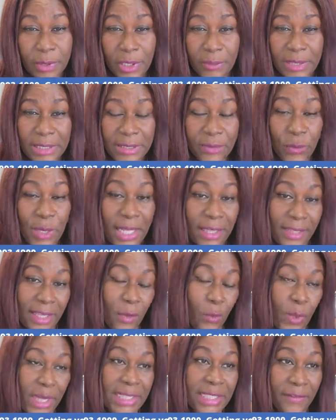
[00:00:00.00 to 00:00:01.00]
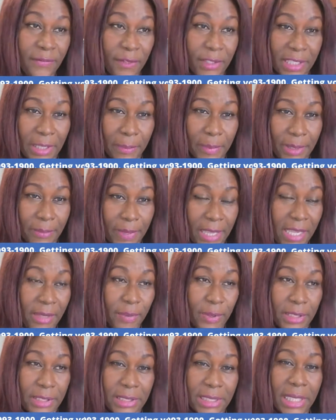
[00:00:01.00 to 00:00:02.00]
permit while they're waiting for their
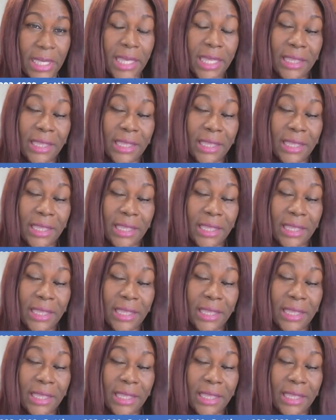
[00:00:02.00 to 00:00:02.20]
papers,